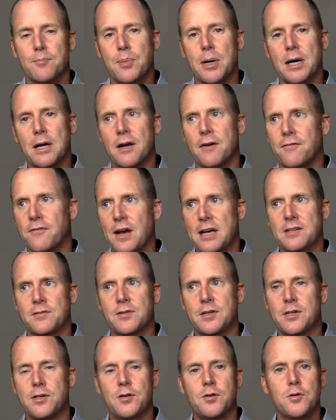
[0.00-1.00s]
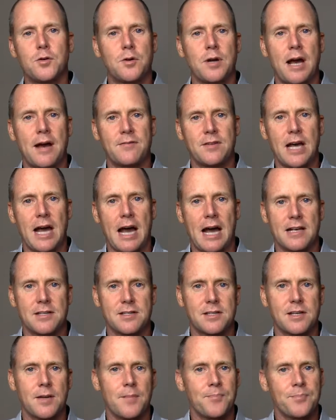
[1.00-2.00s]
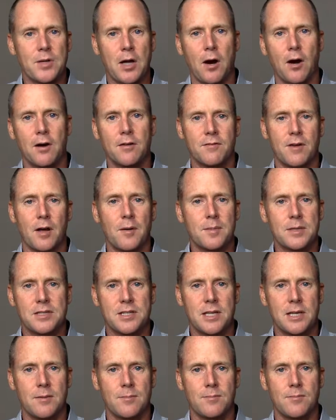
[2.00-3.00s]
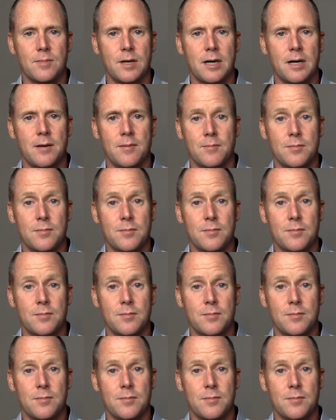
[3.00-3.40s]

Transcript: But effectively, you don't have to ask our development team